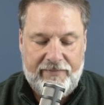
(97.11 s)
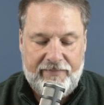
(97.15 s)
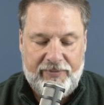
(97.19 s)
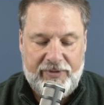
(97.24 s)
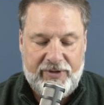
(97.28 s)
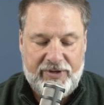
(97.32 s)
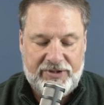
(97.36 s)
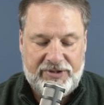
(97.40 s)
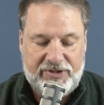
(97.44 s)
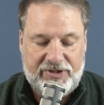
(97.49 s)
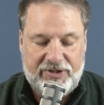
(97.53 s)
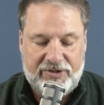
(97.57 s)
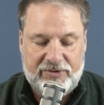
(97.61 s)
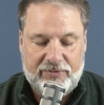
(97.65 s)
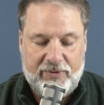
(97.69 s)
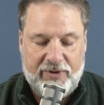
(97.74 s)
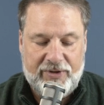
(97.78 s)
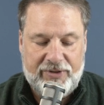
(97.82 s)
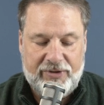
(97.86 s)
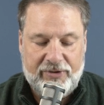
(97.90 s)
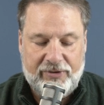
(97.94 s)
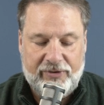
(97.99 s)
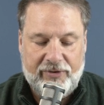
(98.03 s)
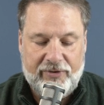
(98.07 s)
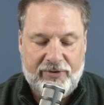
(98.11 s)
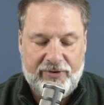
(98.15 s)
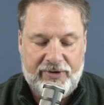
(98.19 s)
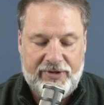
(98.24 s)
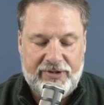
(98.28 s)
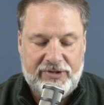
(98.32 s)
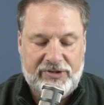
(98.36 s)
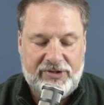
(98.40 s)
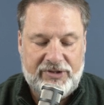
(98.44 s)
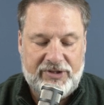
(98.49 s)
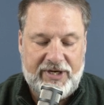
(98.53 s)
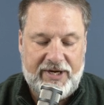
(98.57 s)
This is what the
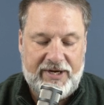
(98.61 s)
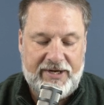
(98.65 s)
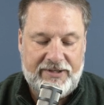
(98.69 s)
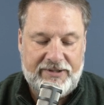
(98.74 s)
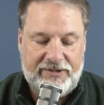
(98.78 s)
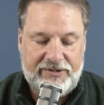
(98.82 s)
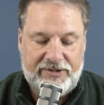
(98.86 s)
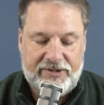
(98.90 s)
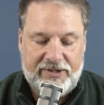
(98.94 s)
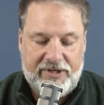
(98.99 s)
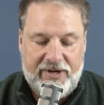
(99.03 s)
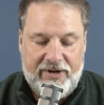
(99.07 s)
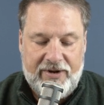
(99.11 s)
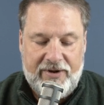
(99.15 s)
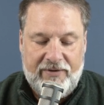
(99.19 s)
Lord says.